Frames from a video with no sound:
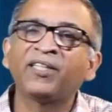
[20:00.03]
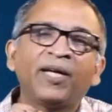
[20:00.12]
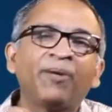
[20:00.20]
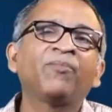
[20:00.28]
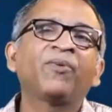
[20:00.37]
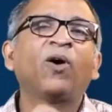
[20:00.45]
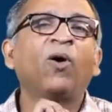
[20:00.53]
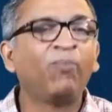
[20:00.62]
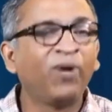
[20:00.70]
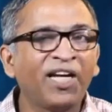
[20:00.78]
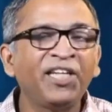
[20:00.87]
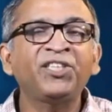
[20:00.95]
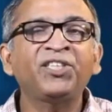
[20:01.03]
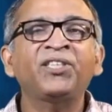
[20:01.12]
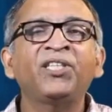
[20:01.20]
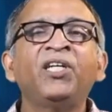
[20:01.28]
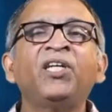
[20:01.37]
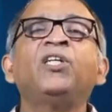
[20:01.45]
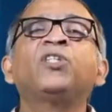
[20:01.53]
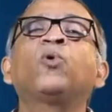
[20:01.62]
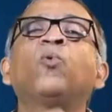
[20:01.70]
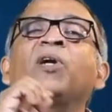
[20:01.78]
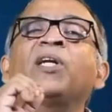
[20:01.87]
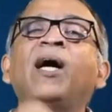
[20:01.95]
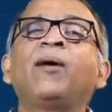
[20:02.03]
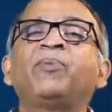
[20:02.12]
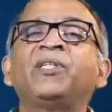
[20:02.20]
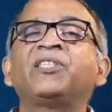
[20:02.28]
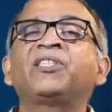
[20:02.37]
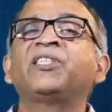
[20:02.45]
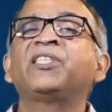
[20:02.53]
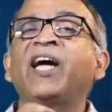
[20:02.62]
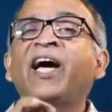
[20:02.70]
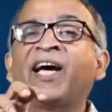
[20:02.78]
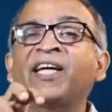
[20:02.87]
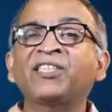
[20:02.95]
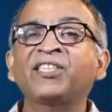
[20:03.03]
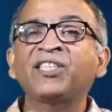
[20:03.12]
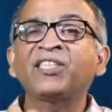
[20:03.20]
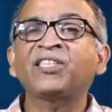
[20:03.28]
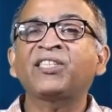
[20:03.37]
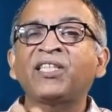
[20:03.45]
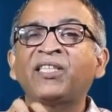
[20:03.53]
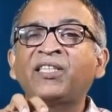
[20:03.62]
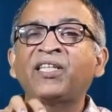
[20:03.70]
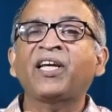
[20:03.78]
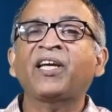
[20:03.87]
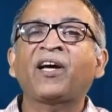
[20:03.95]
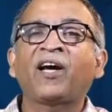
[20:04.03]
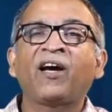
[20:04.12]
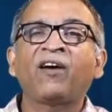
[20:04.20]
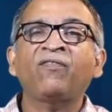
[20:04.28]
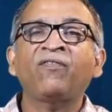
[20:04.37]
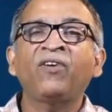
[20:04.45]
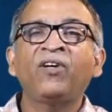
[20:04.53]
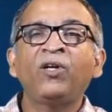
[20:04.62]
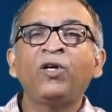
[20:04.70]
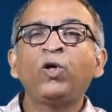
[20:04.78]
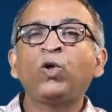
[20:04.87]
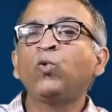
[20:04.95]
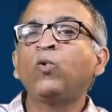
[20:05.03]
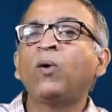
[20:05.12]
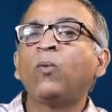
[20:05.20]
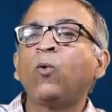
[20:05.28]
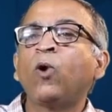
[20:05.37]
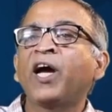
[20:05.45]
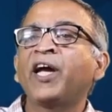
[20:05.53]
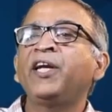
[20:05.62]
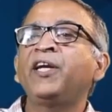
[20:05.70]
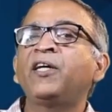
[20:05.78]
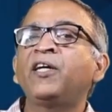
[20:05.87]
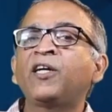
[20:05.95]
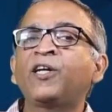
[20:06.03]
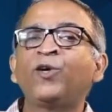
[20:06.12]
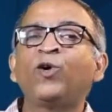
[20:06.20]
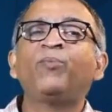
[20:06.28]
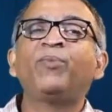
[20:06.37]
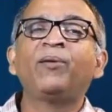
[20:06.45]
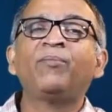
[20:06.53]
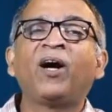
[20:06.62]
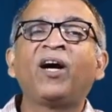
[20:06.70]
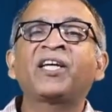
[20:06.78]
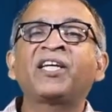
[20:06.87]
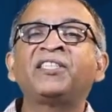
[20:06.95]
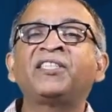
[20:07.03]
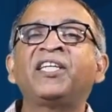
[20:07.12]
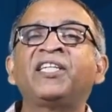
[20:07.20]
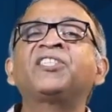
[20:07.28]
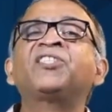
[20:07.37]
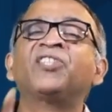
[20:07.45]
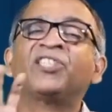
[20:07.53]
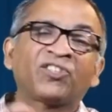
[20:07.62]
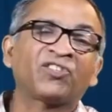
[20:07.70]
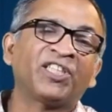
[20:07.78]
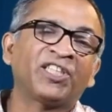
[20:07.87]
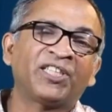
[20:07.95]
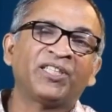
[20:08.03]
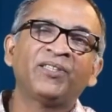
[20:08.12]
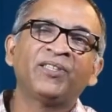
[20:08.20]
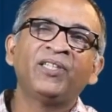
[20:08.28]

them obliged. So what happens? The access that they have to a wider global market gets restricted.